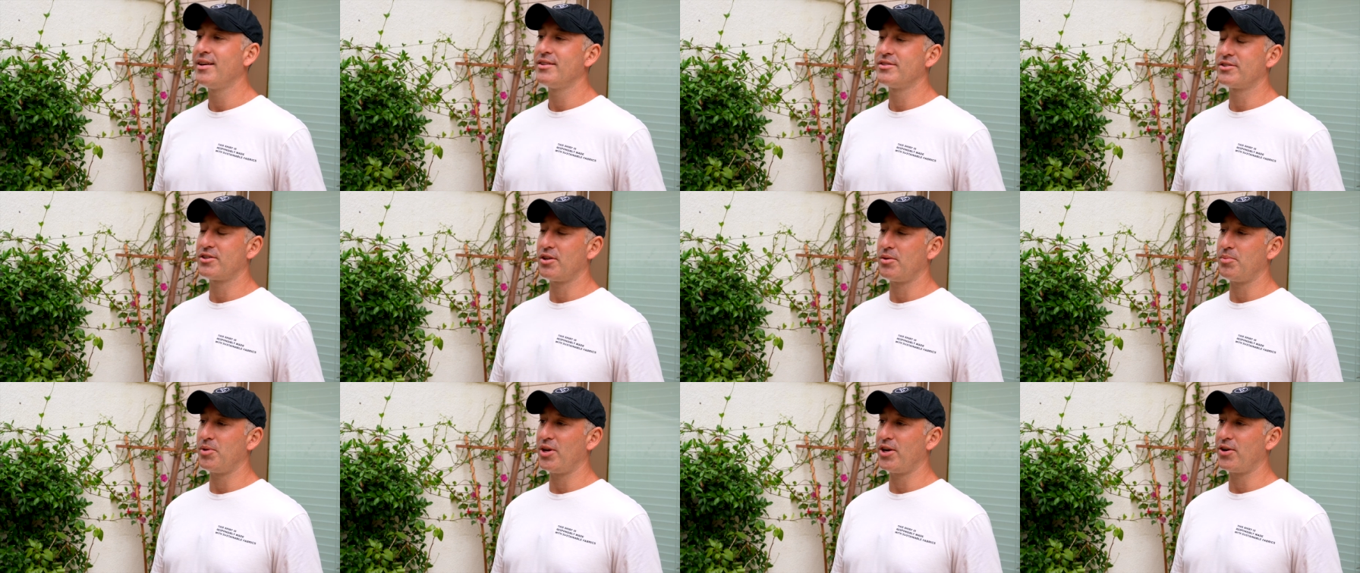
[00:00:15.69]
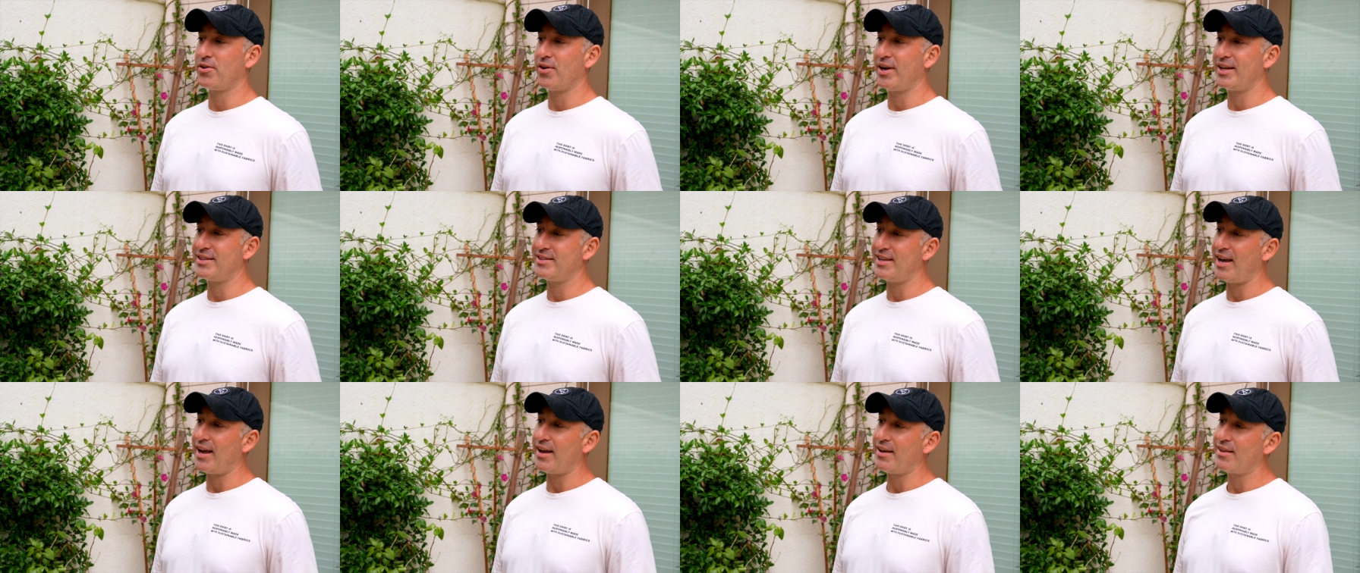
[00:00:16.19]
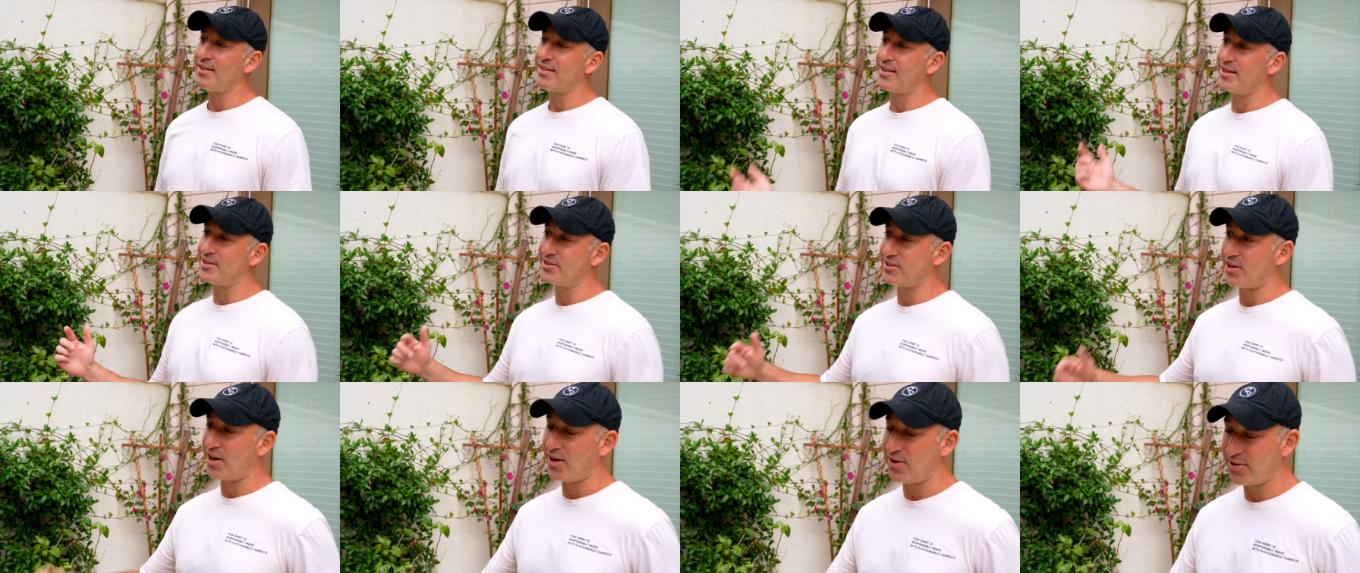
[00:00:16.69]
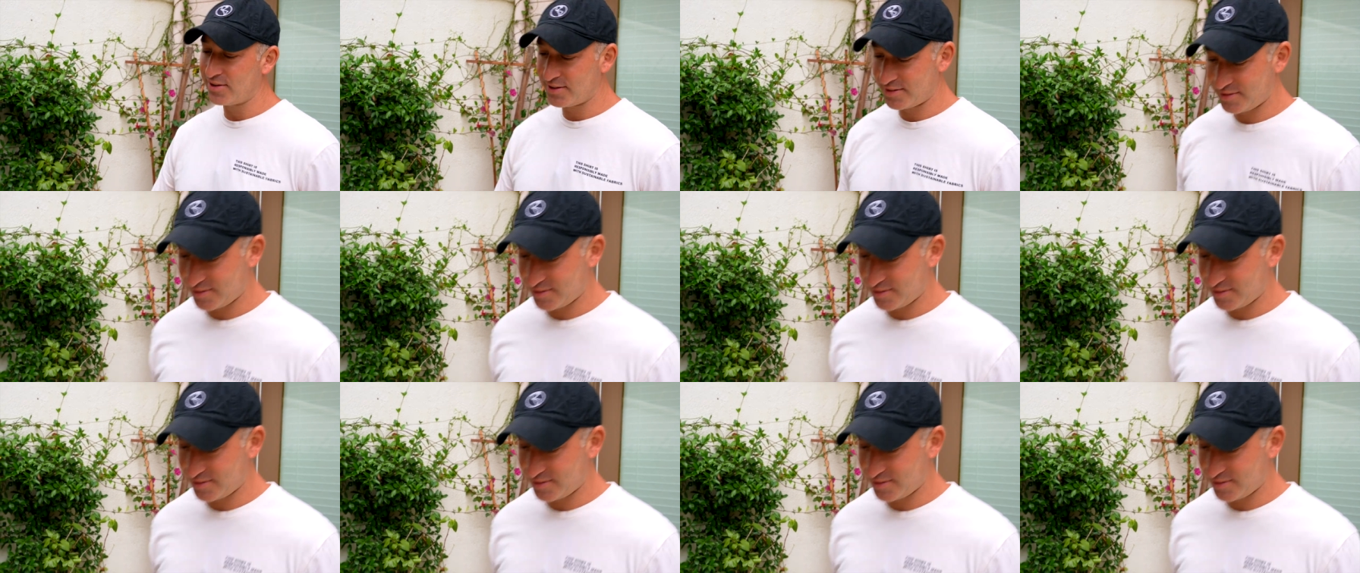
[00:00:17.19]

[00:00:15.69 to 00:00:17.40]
It's gonna be a great day. Let's go.